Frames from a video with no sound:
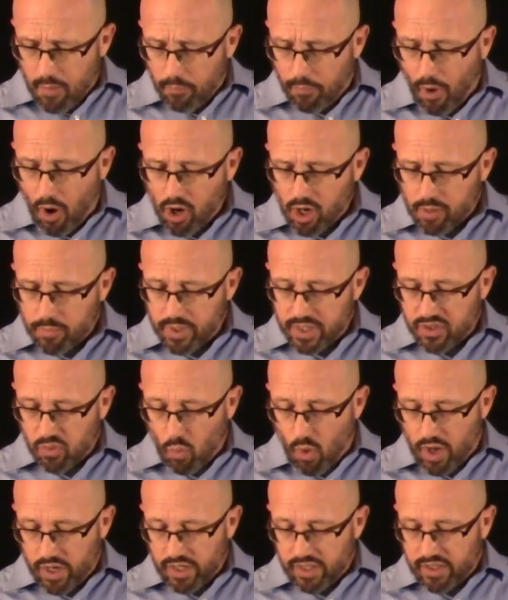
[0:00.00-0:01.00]
Barnabas
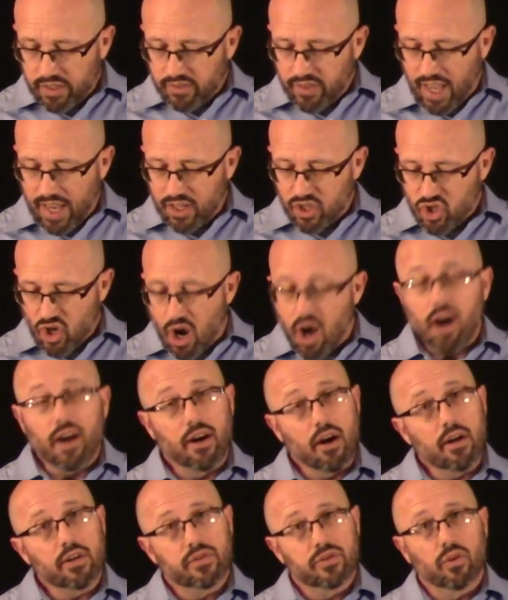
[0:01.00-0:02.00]
wanted to take John,
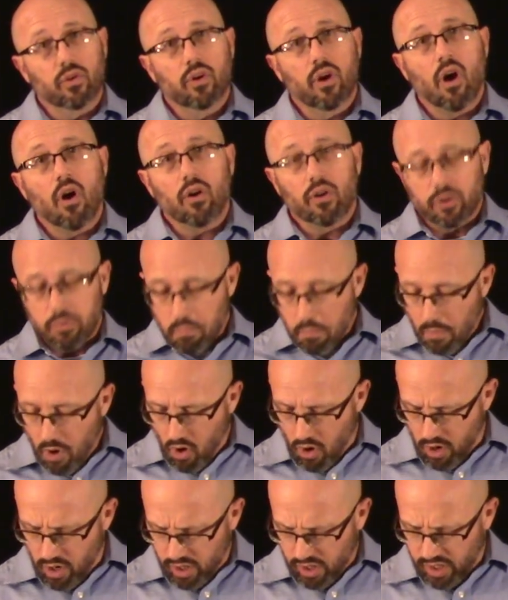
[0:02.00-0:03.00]
also called
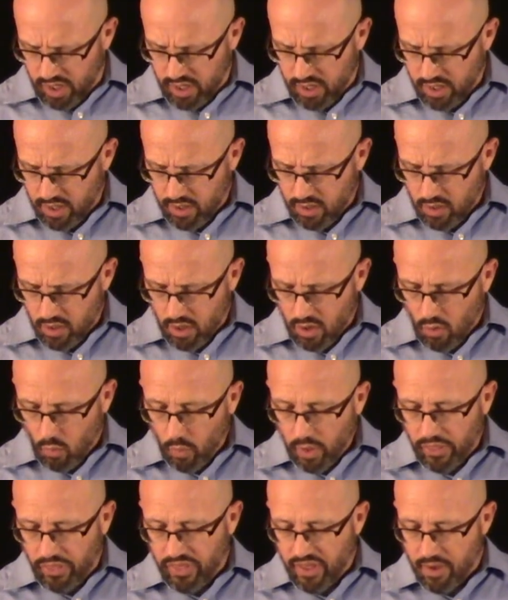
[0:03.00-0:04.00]
Mark,
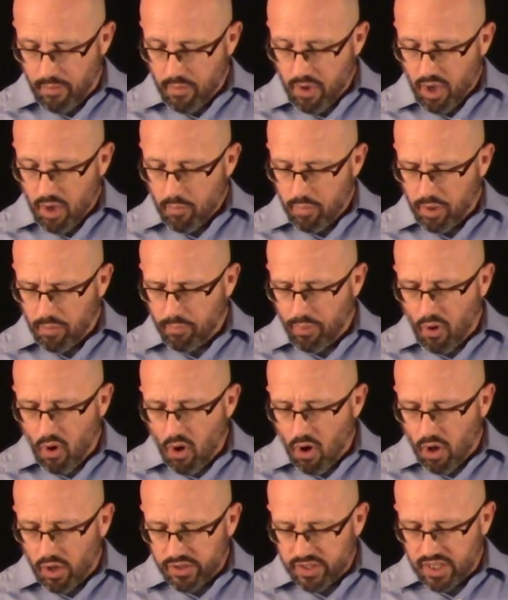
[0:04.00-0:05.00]
with him, but
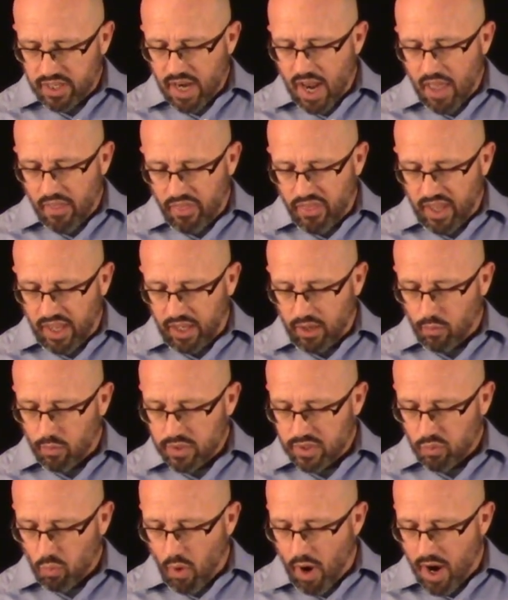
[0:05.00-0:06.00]
Paul did not think it
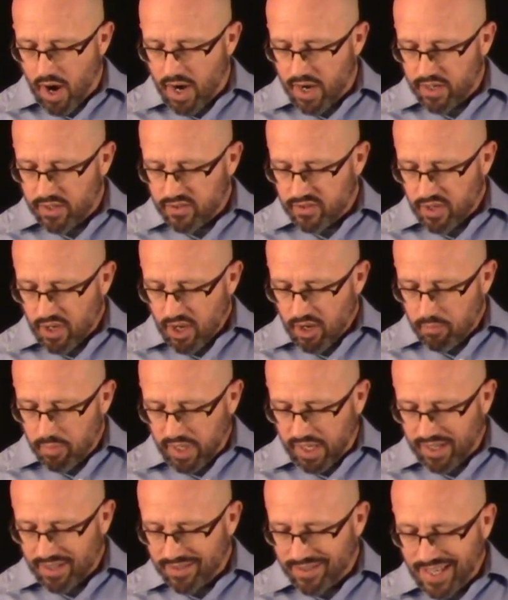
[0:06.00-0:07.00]
was wise
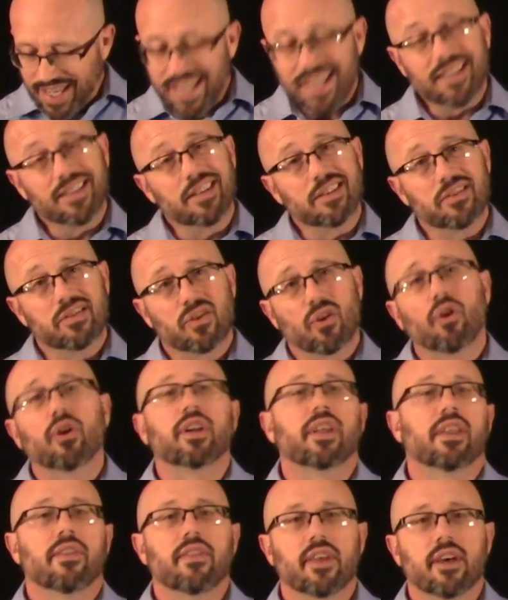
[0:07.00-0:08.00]
because he had
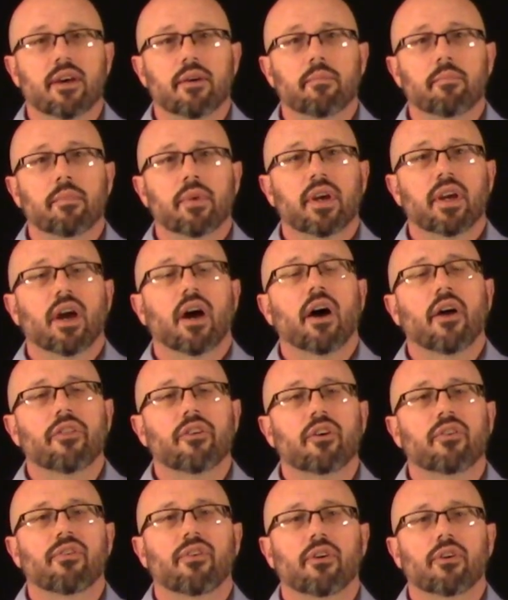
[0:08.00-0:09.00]
deserted them on
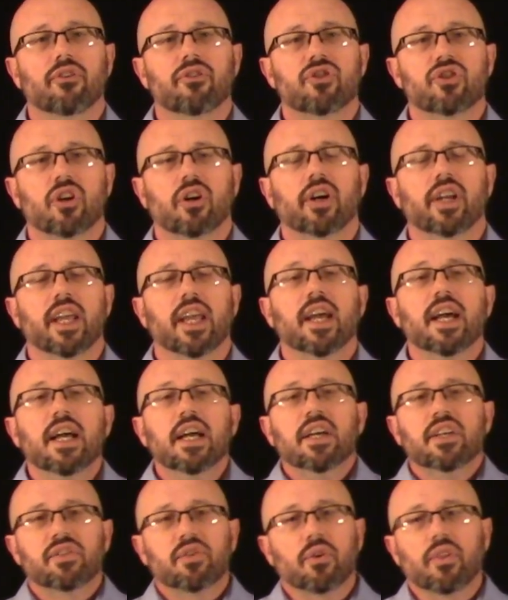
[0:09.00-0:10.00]
their first journey.
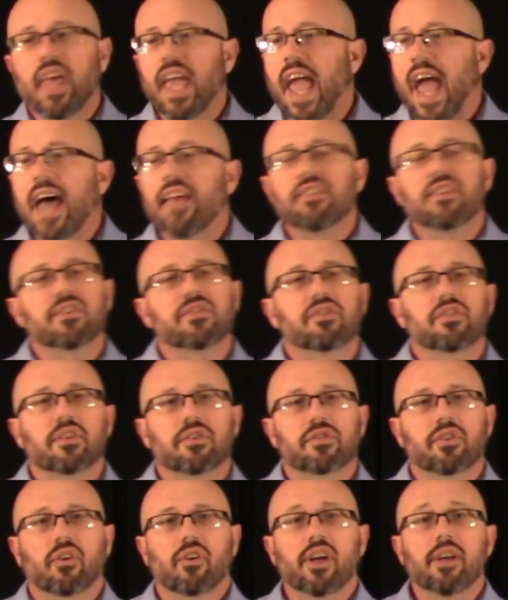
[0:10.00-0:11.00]
So they had this
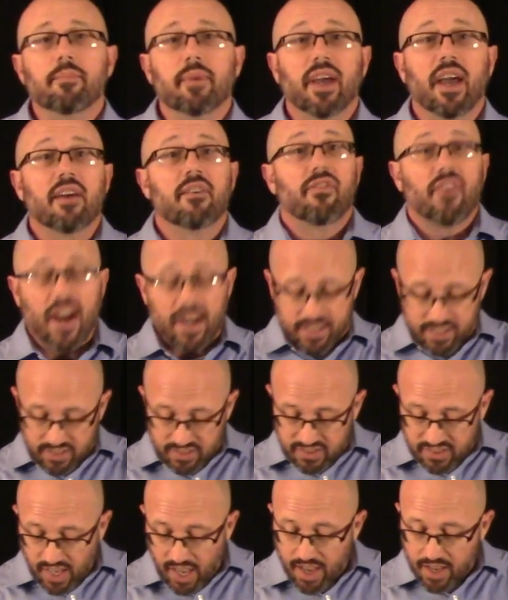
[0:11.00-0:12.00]
disagreement. In fact, it
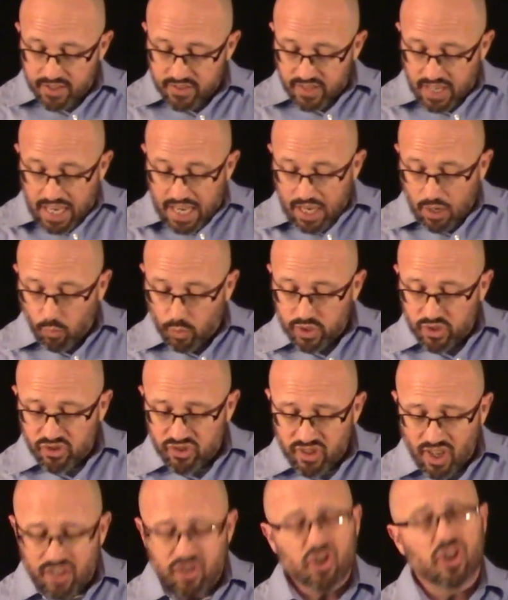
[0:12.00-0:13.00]
says it was
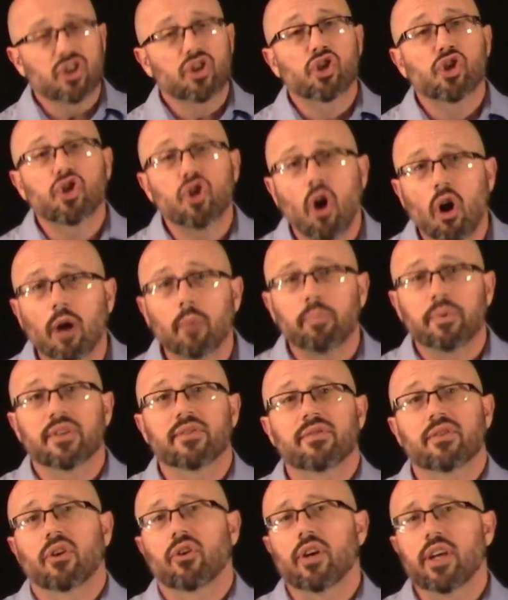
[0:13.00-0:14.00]
such a sharp
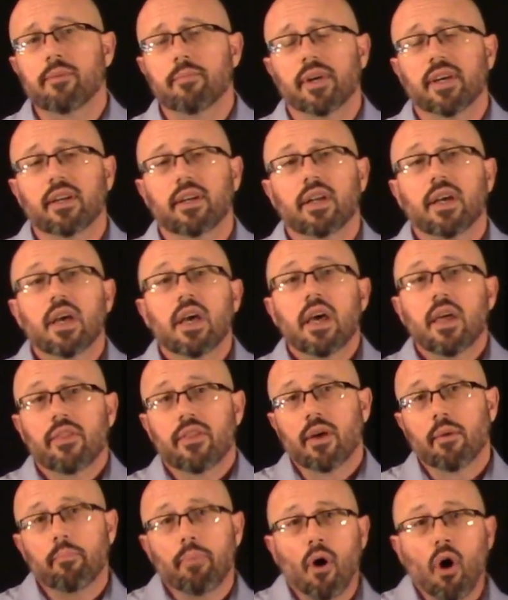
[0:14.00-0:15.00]
disagreement
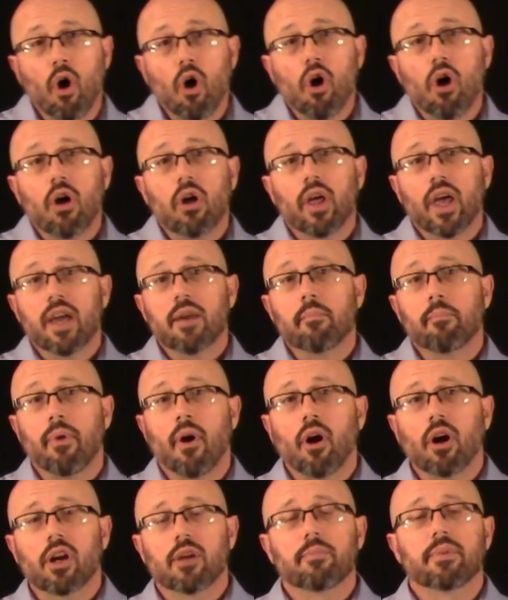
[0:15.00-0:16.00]
that Paul and
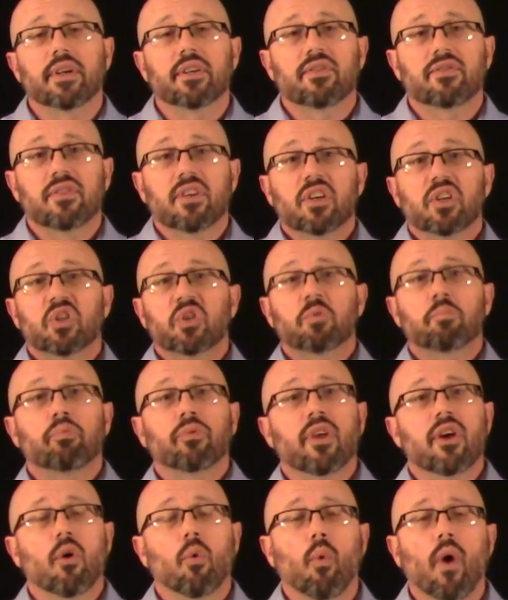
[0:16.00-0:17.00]
Barnabas
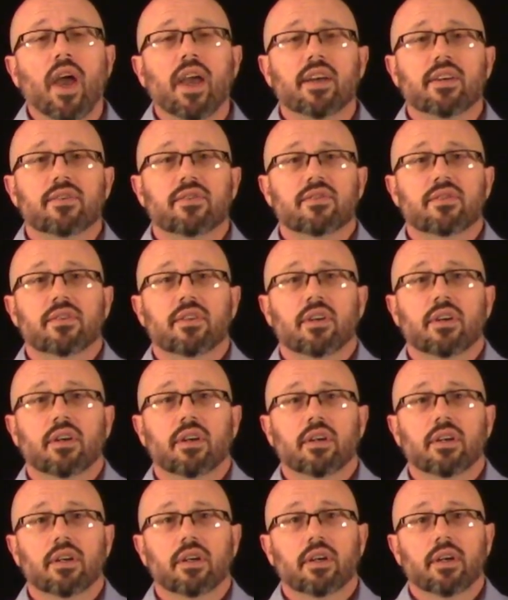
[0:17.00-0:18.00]
split ways.
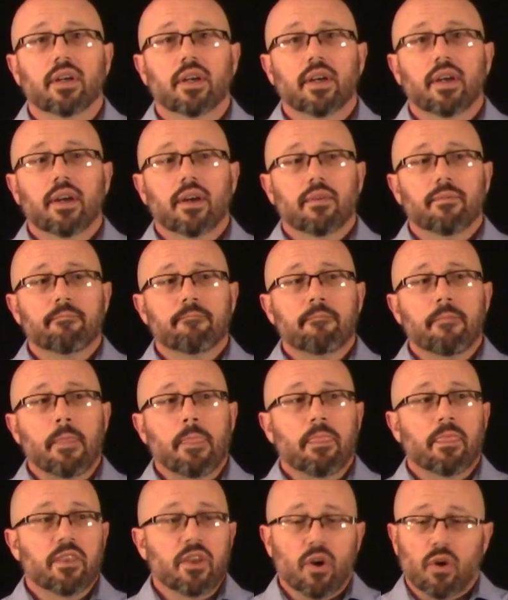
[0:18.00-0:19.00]

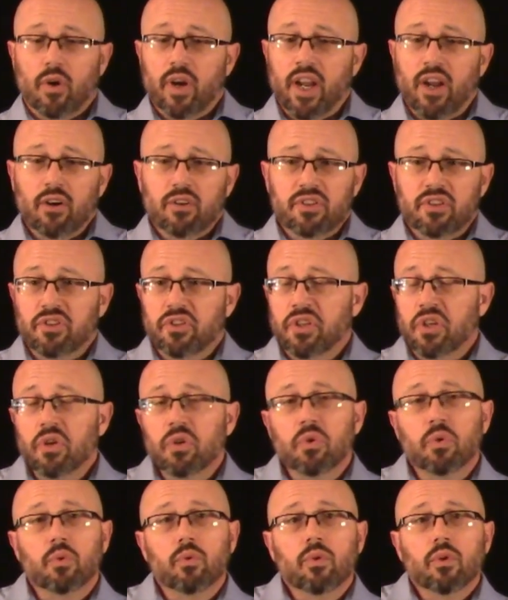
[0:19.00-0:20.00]
You know, here's
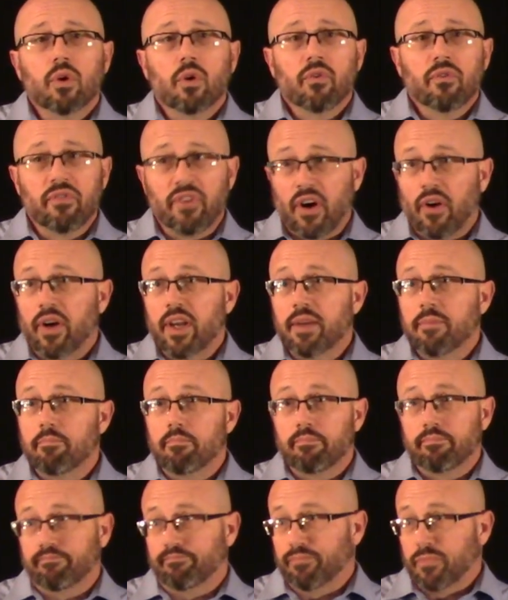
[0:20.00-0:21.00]
two very
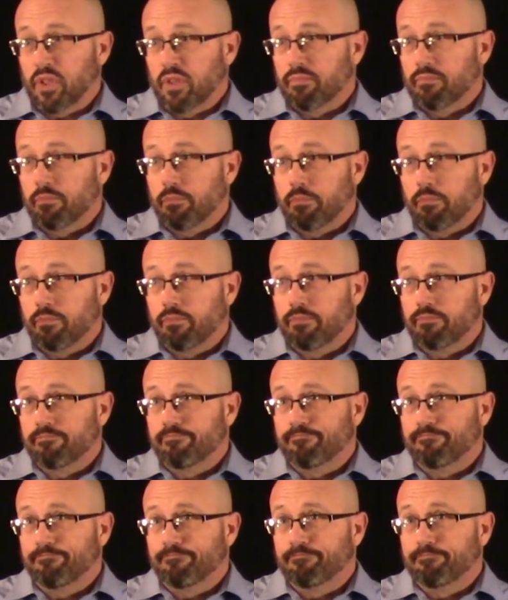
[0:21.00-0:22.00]

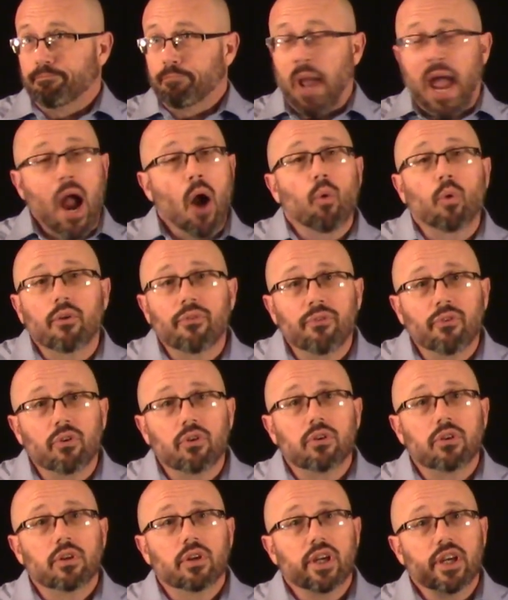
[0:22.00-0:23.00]

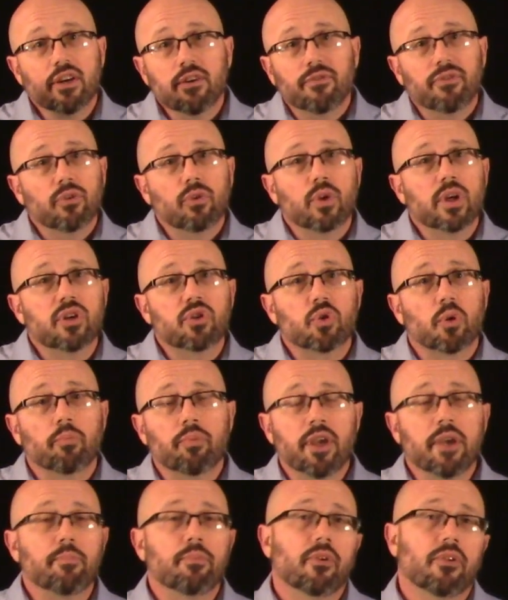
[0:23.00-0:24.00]
powerful, influential
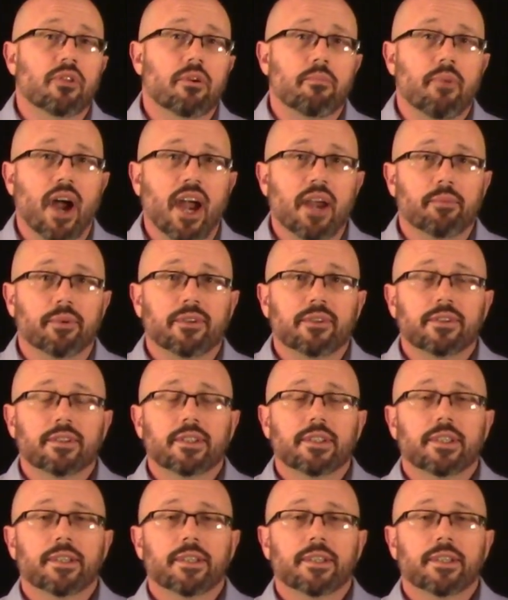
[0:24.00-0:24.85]
people in the Bible,